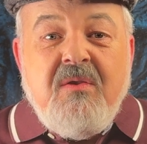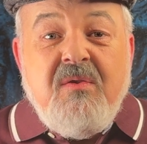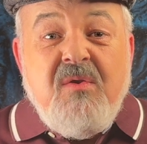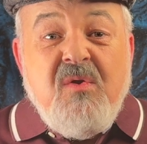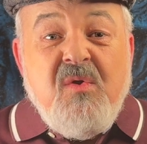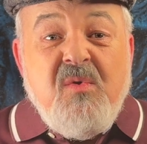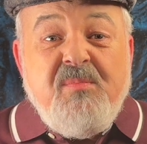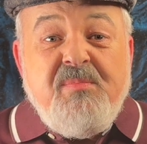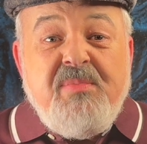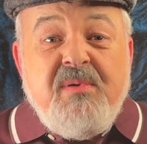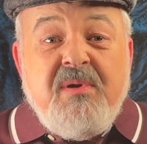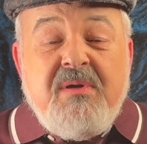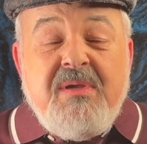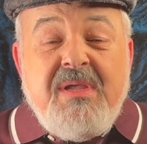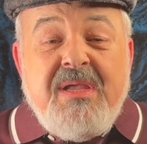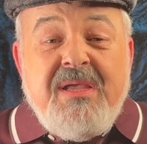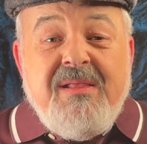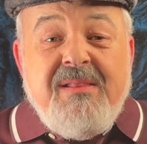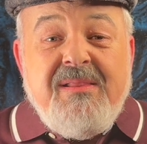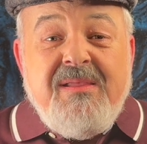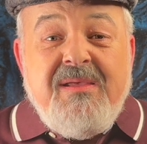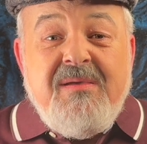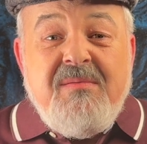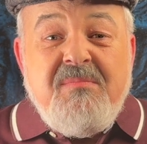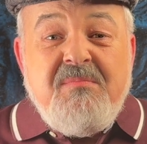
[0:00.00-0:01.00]

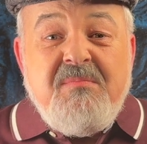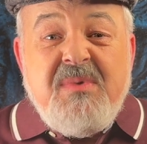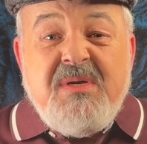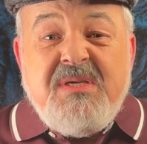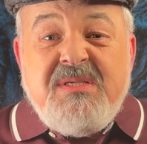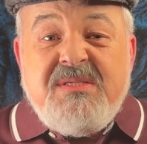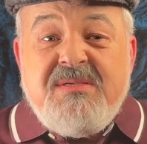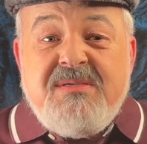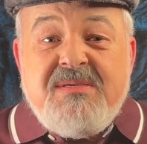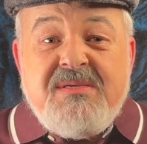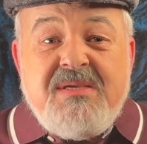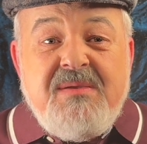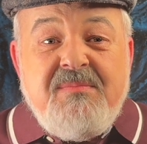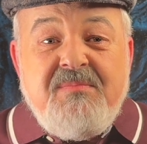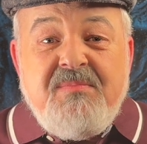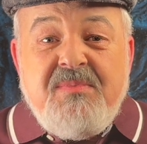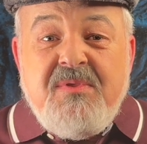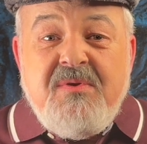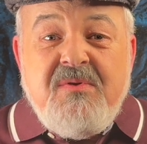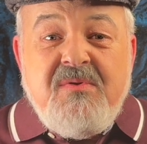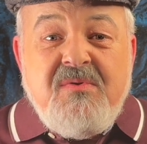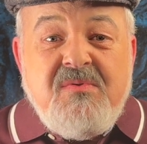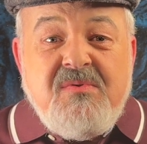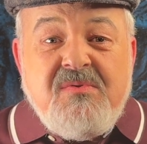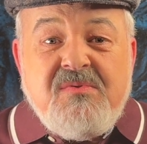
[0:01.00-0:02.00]
NotebookLM might skip
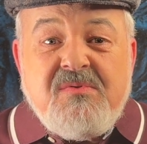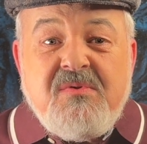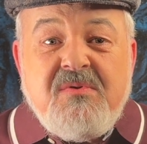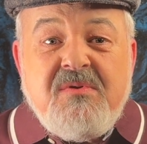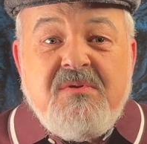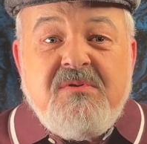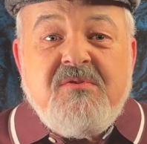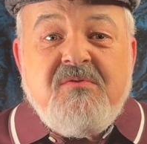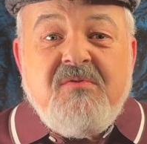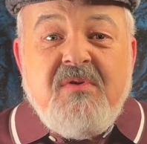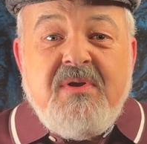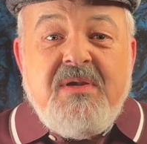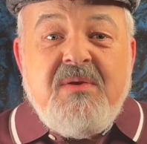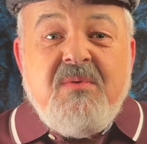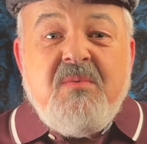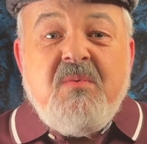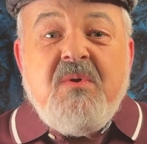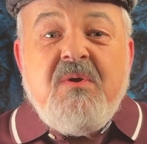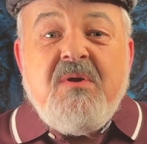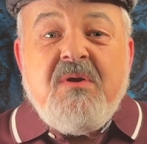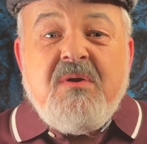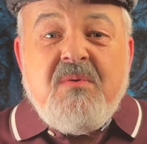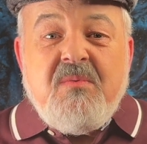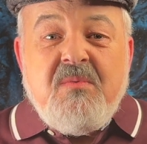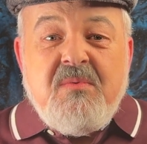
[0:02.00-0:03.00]
those or try to
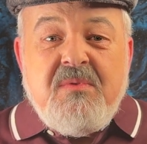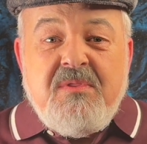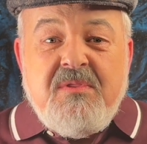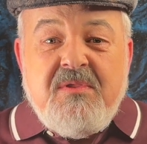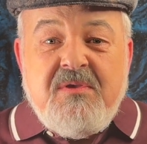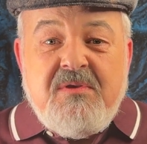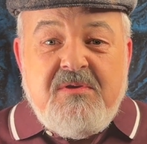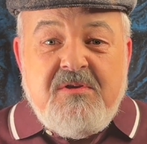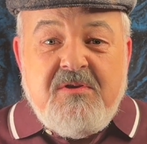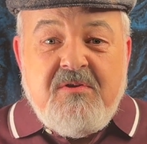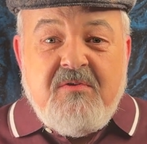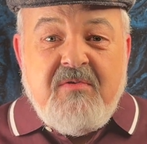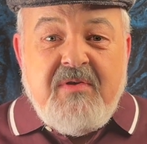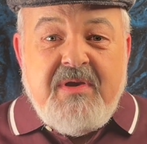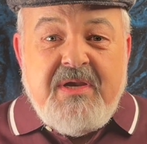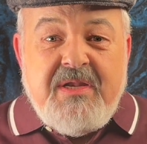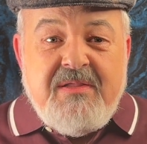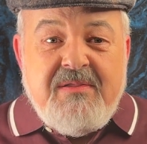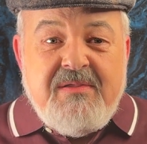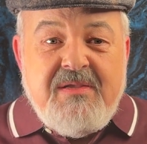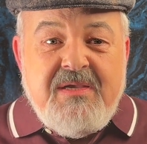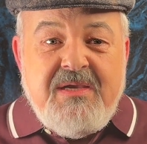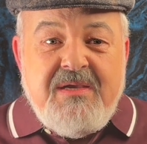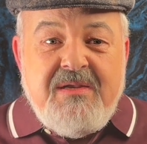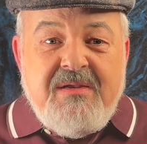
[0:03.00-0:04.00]
work with the
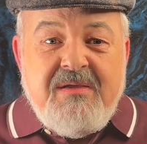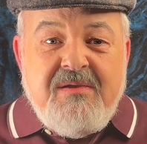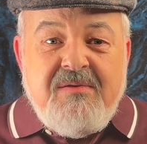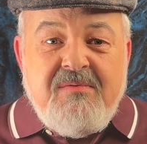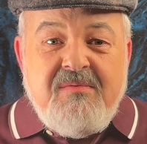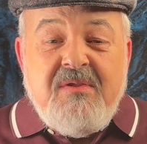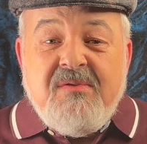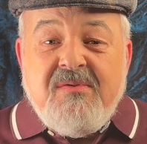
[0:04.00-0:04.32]
degraded data.